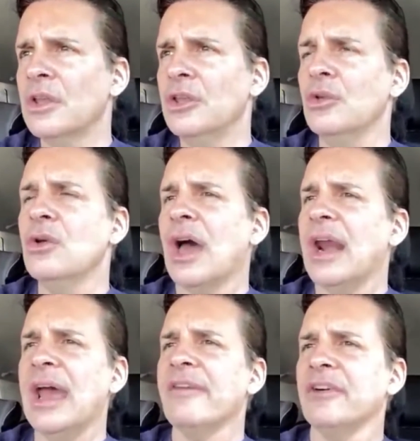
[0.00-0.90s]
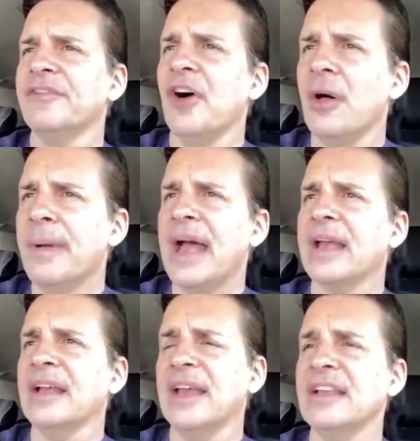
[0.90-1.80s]
you got to have a
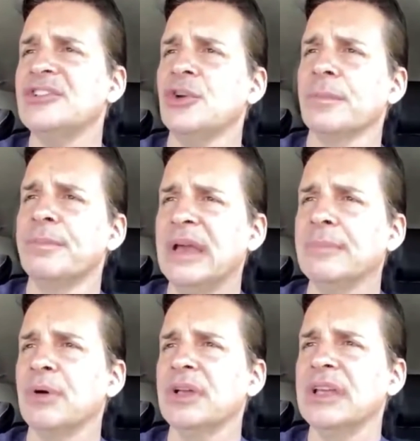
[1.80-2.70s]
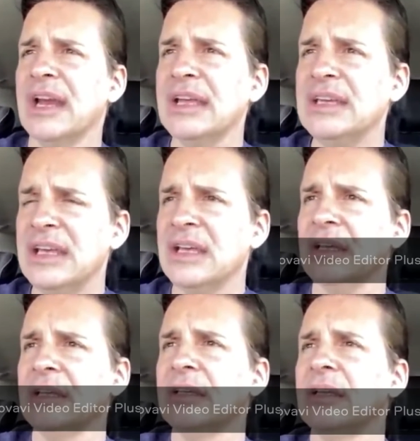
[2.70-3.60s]
fallback in case your big, brilliant
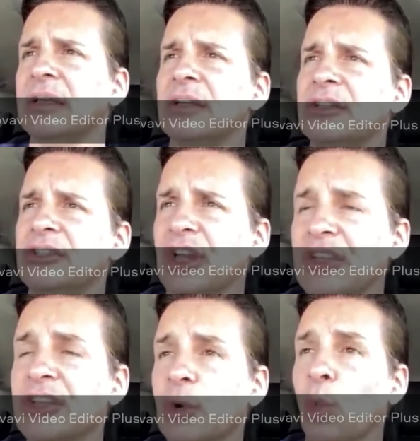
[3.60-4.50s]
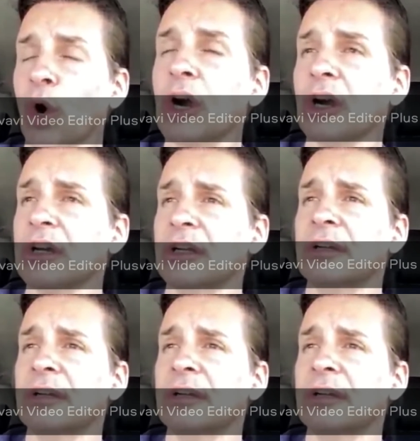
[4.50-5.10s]
idea doesn't work.